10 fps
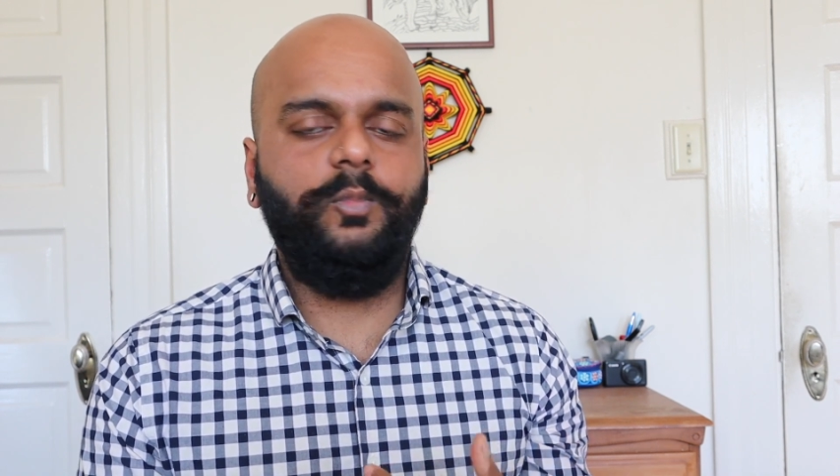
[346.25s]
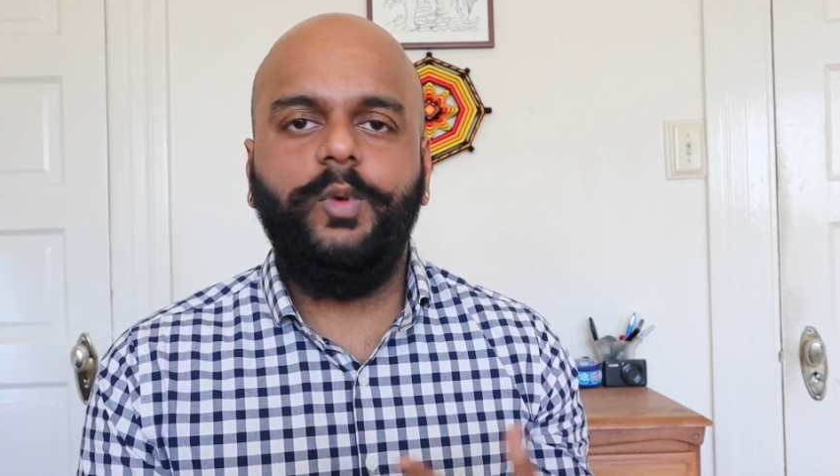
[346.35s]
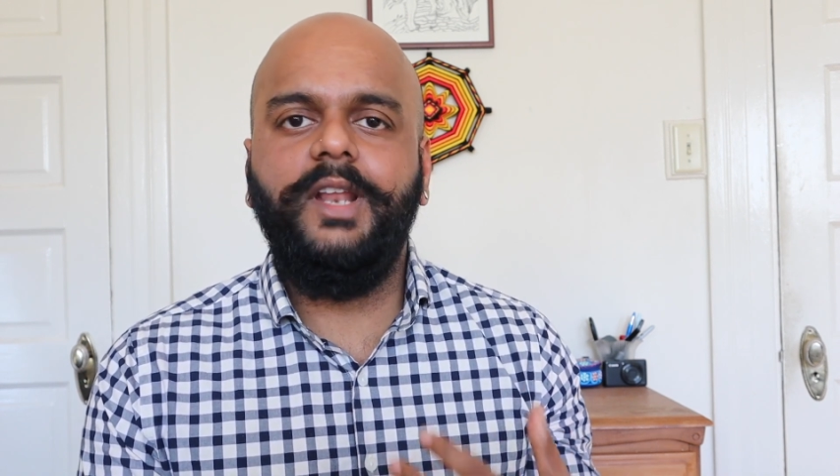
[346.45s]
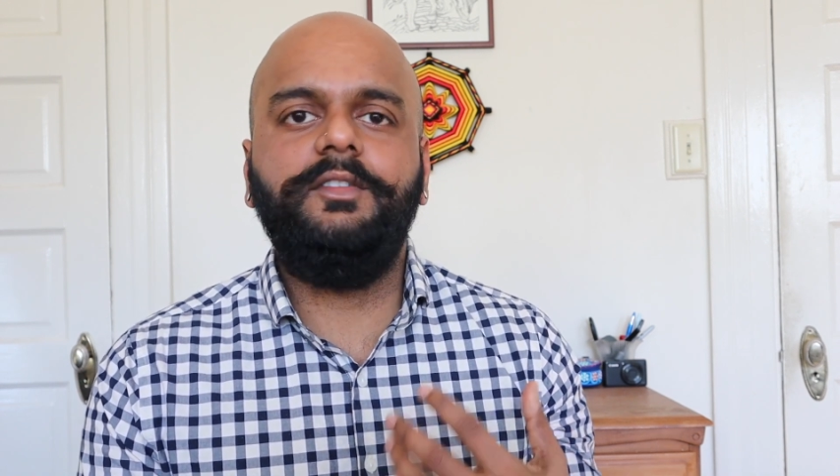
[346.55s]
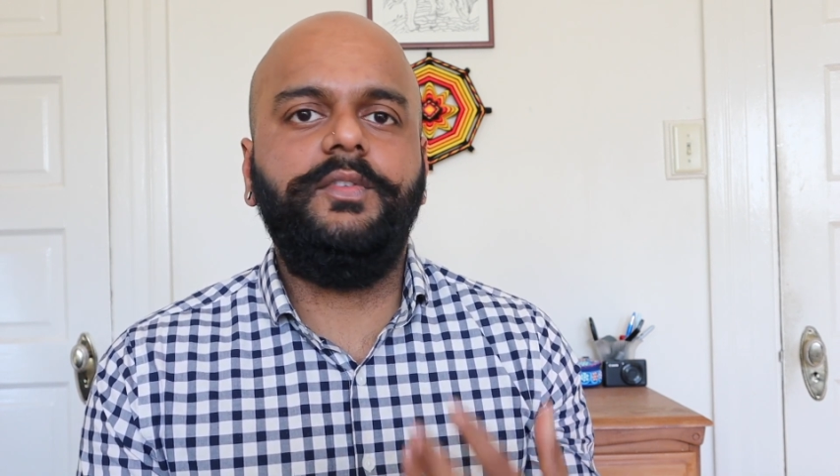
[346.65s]

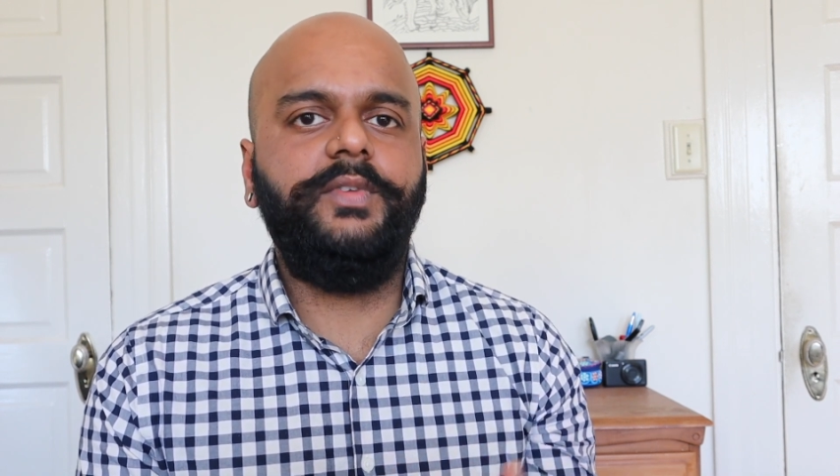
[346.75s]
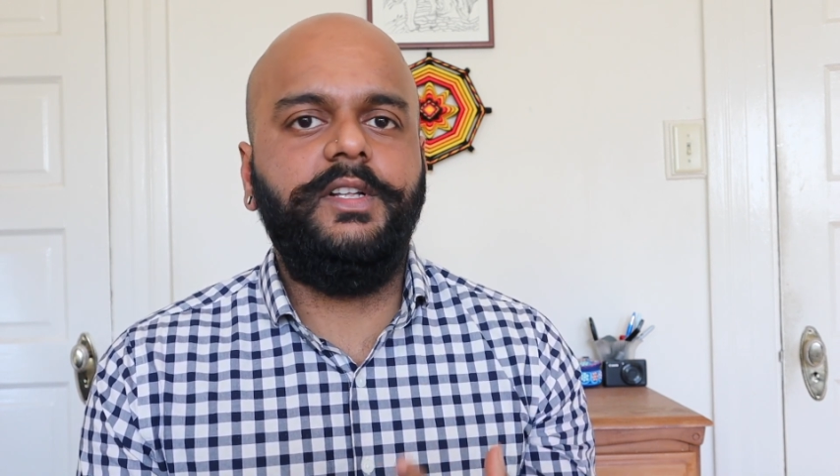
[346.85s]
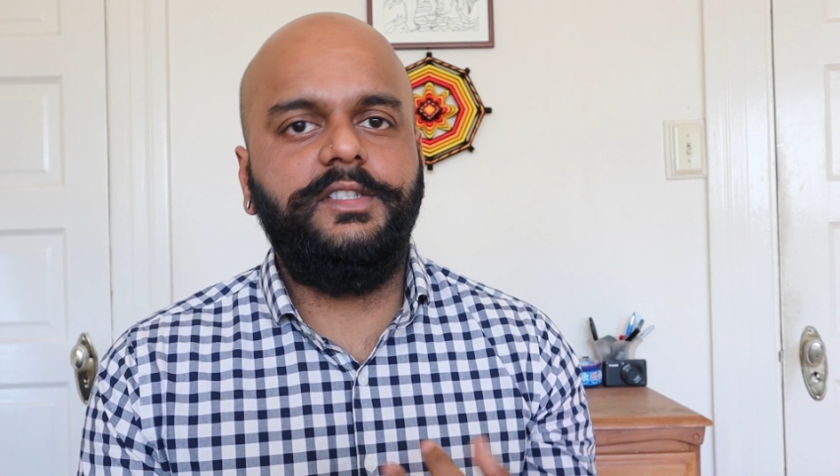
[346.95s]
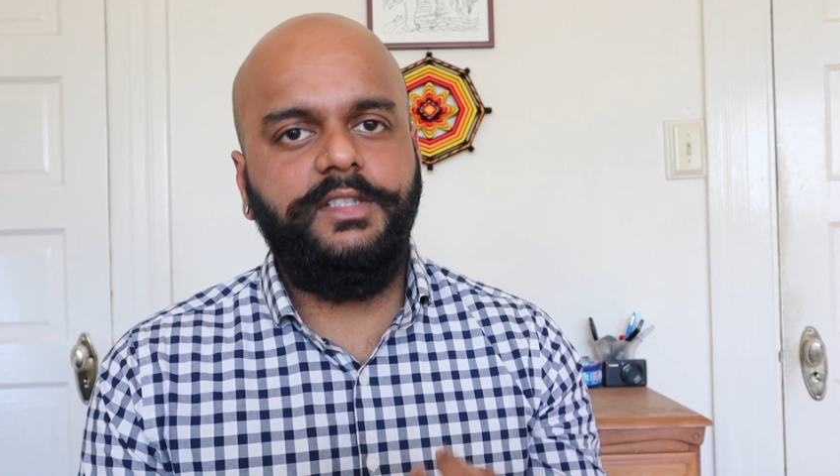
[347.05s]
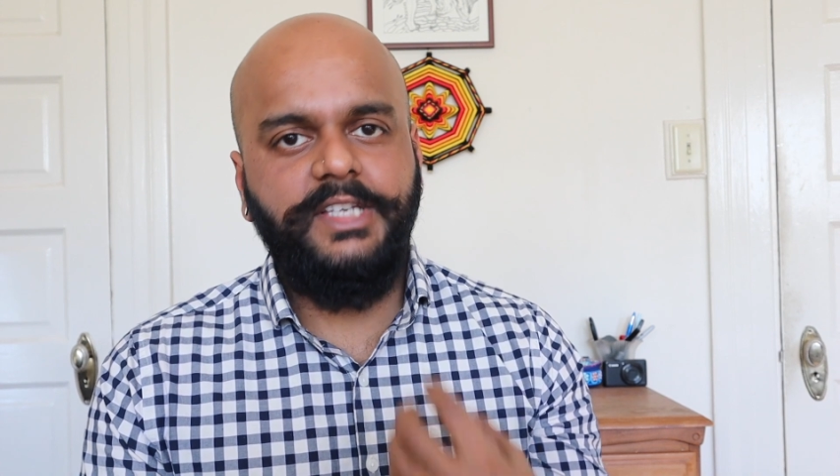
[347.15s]
Whatever
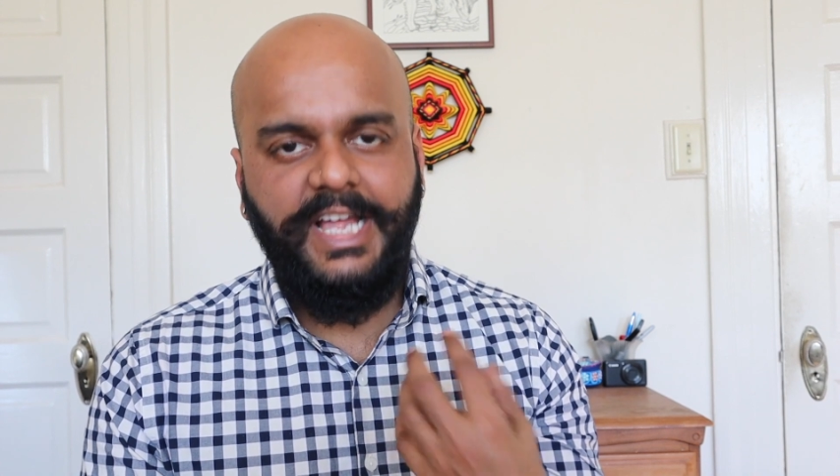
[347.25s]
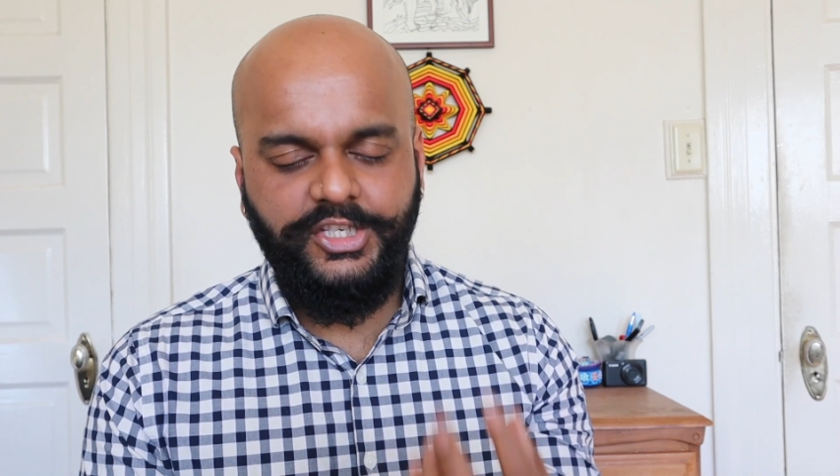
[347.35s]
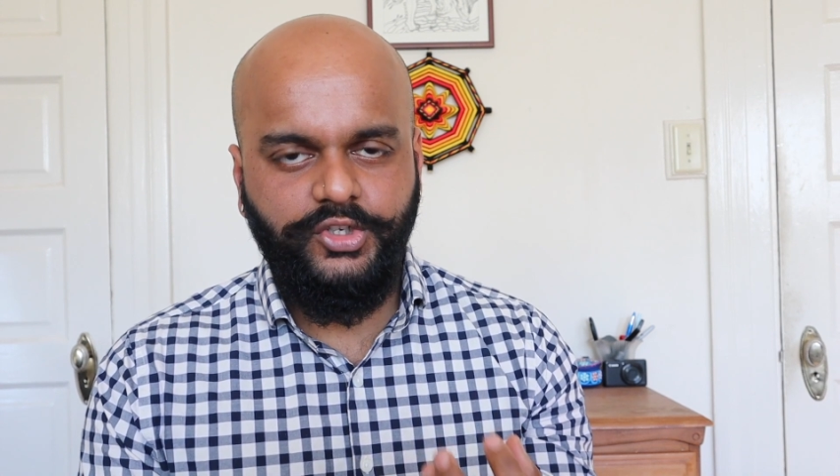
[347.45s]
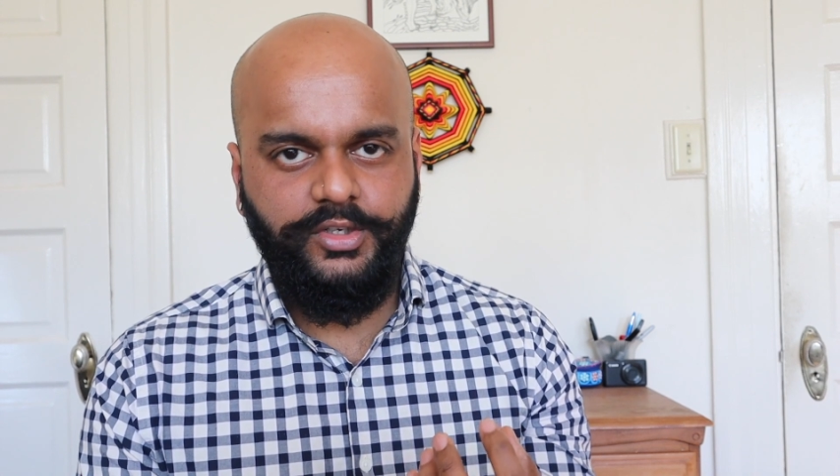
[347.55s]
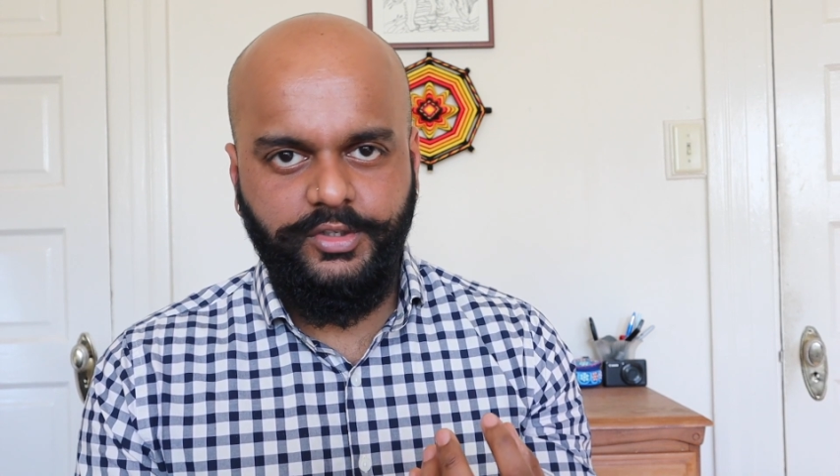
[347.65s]
feels
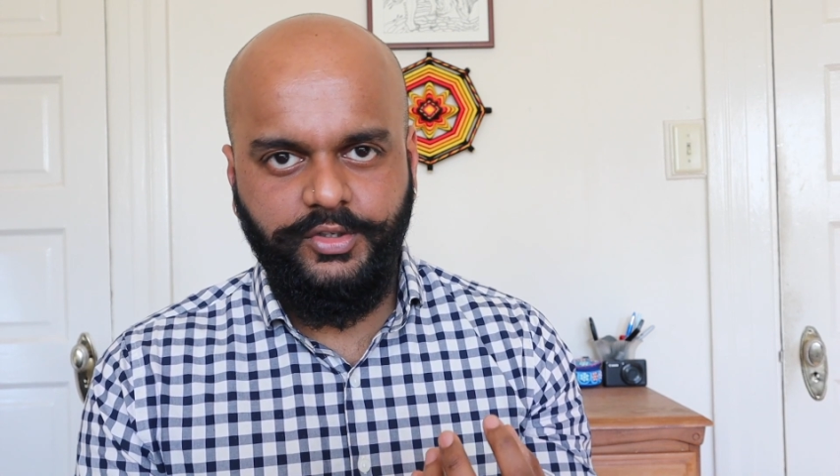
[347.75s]
natural